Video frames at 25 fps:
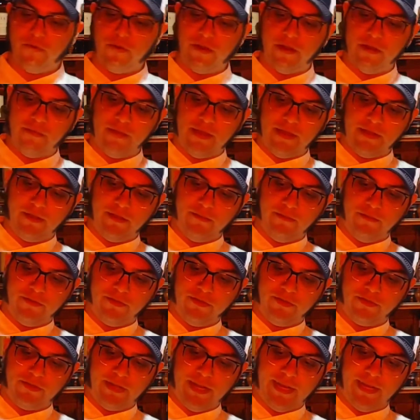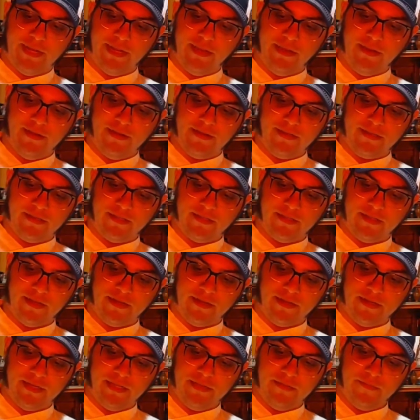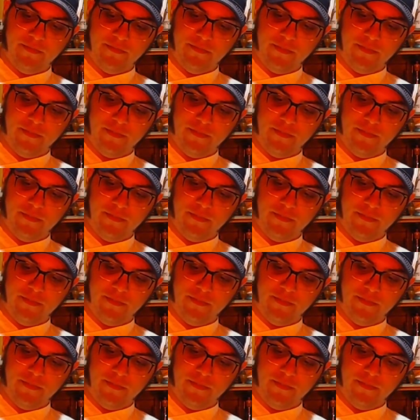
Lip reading: worry about double straining necessarily.